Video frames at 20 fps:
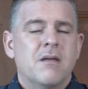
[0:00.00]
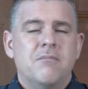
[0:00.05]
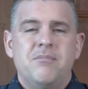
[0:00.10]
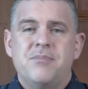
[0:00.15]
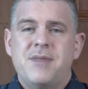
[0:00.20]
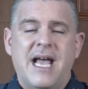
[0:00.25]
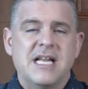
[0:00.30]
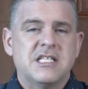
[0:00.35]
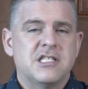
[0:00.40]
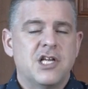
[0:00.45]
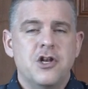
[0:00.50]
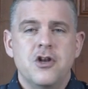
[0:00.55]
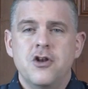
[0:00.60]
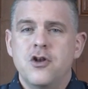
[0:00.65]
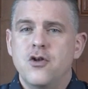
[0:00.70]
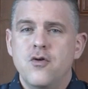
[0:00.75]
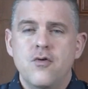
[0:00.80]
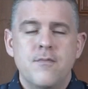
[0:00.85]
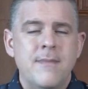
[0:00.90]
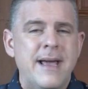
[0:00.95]
That's a
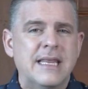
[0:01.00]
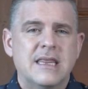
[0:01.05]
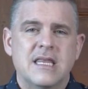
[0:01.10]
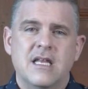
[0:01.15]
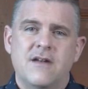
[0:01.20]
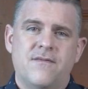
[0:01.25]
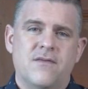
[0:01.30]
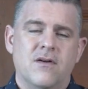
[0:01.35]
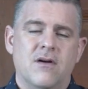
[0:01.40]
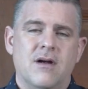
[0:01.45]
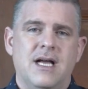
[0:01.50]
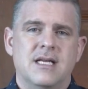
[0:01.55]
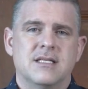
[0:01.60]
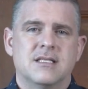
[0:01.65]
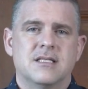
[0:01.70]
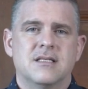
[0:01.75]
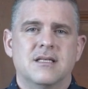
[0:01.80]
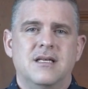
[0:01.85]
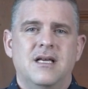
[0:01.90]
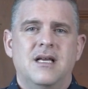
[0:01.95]
new method for
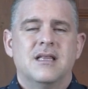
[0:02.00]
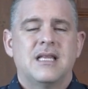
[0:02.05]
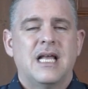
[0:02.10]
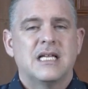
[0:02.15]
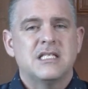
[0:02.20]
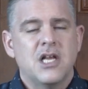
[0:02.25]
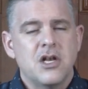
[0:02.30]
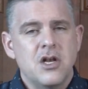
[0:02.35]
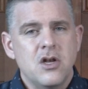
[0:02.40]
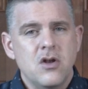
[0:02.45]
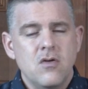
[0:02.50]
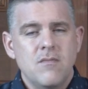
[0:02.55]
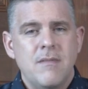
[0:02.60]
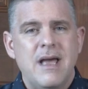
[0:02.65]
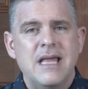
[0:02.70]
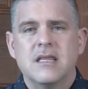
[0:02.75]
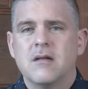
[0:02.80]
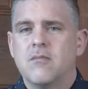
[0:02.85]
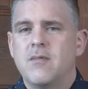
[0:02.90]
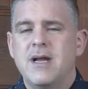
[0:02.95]
us. That's a new
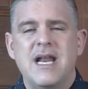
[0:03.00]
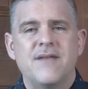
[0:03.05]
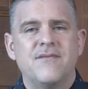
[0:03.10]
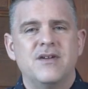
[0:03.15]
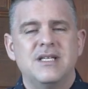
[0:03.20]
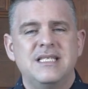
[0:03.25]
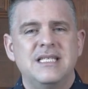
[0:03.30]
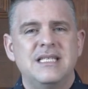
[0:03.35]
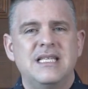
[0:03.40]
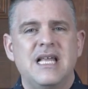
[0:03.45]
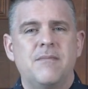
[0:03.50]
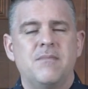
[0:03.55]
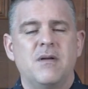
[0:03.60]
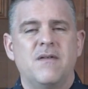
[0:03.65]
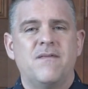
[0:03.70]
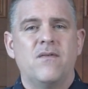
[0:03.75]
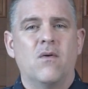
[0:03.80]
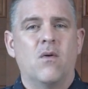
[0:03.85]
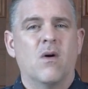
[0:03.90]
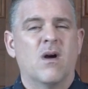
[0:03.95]
method. We never did that
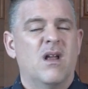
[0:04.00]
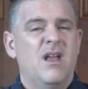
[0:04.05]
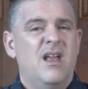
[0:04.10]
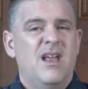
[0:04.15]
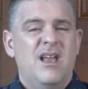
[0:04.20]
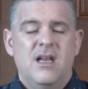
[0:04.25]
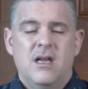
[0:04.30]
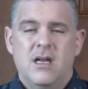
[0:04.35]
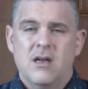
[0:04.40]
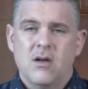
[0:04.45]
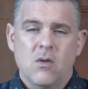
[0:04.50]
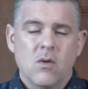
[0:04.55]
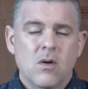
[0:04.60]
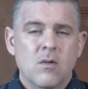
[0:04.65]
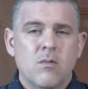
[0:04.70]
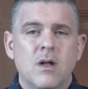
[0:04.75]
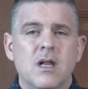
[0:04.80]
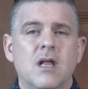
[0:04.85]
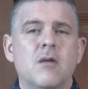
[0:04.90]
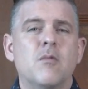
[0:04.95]
before. And
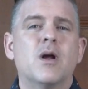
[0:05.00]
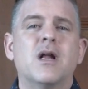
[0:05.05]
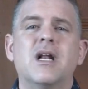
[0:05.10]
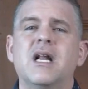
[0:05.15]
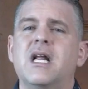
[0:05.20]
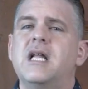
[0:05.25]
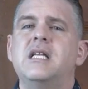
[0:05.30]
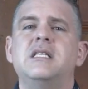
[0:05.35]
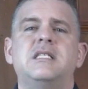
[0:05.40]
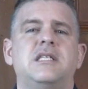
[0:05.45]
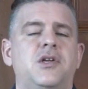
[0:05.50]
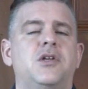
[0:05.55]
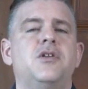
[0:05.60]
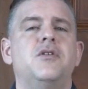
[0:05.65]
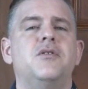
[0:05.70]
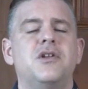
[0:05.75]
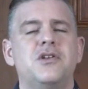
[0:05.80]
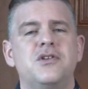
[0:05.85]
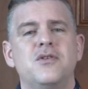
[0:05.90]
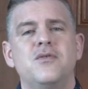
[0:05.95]
Lord willing, we're going to
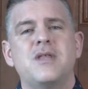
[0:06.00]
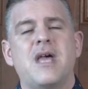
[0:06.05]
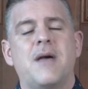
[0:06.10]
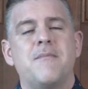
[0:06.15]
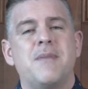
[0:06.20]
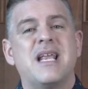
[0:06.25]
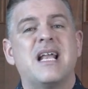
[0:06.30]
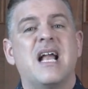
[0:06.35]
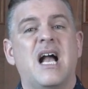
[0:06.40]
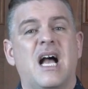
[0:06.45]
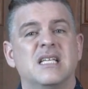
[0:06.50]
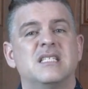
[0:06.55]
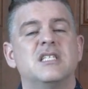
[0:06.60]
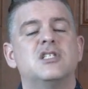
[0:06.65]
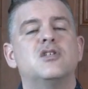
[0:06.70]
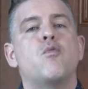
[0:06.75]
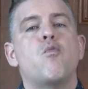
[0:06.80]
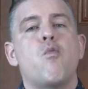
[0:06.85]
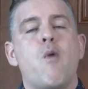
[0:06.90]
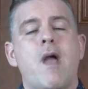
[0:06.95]
continue to do that because
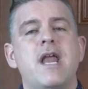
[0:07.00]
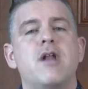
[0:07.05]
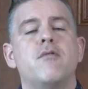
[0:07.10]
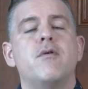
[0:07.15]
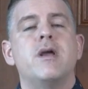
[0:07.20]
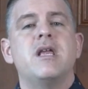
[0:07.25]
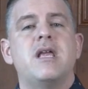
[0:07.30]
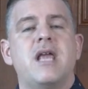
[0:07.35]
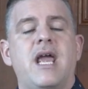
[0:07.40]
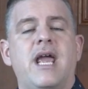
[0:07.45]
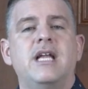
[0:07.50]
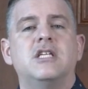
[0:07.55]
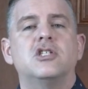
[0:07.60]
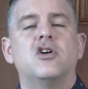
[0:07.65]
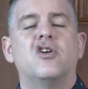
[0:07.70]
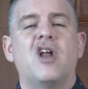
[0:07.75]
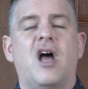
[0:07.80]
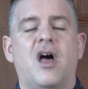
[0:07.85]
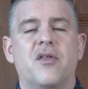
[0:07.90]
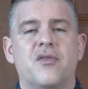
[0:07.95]
it's a way to engage
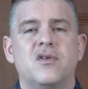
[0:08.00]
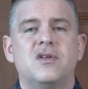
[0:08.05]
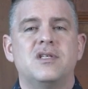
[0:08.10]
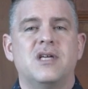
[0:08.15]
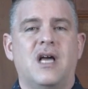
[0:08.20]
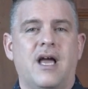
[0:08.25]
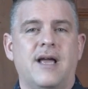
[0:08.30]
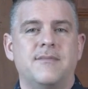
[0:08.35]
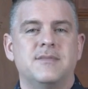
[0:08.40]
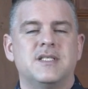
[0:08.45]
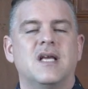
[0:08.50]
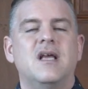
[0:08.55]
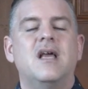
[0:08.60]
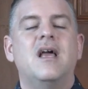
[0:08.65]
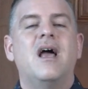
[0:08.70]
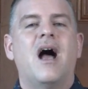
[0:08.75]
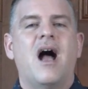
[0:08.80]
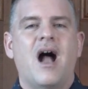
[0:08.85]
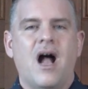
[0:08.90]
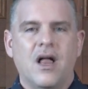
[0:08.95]
on other times
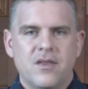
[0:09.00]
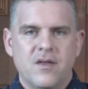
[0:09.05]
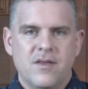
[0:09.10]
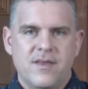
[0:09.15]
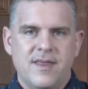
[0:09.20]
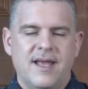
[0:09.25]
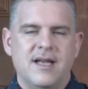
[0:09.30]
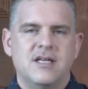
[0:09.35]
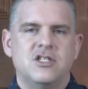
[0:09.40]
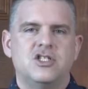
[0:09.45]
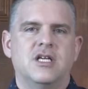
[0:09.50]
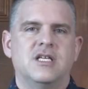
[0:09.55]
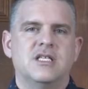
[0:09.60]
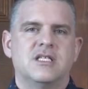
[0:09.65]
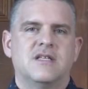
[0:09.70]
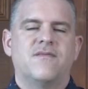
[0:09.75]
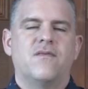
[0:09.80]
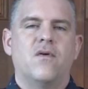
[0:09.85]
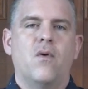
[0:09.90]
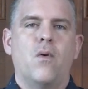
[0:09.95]
other than
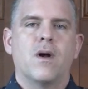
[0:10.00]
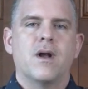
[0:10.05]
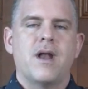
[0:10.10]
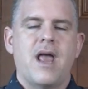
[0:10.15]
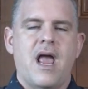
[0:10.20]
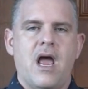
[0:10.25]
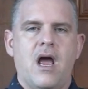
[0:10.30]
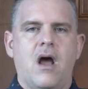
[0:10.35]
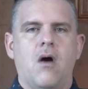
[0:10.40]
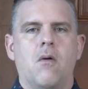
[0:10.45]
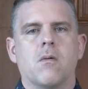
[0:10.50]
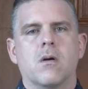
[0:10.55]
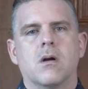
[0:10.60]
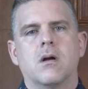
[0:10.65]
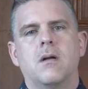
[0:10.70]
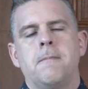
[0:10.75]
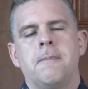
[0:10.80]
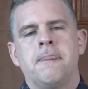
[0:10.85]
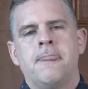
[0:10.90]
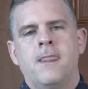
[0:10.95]
just for an
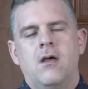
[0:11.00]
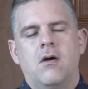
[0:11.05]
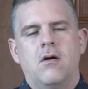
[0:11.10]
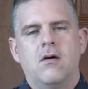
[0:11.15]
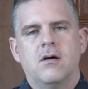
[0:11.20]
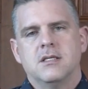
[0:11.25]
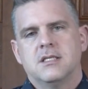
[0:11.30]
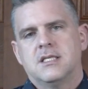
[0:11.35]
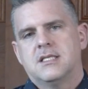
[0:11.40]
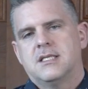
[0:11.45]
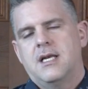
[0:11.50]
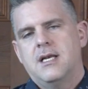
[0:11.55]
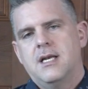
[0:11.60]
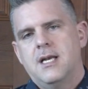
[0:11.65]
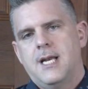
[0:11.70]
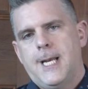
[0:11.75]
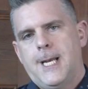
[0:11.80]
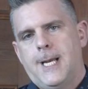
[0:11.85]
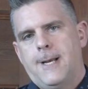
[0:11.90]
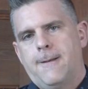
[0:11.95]
hour on
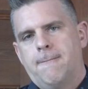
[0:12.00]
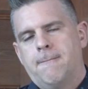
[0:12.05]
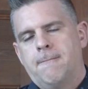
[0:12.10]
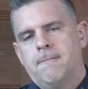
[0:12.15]
Sunday.